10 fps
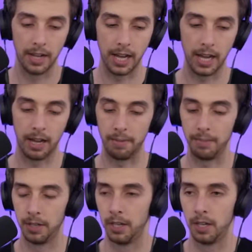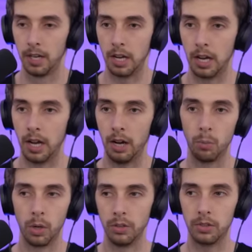Um,
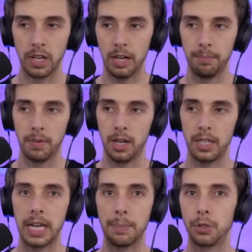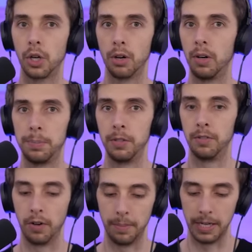one time my capture corrupted
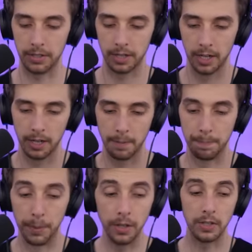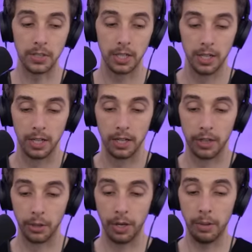for a bit, but
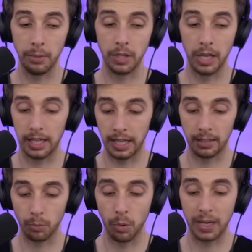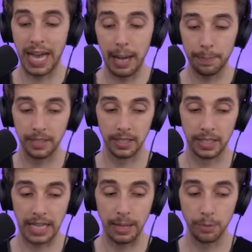the, it was like what had happened in
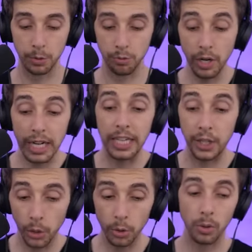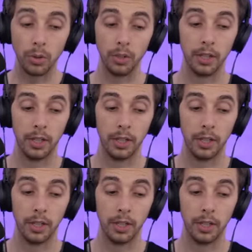the game was really cool.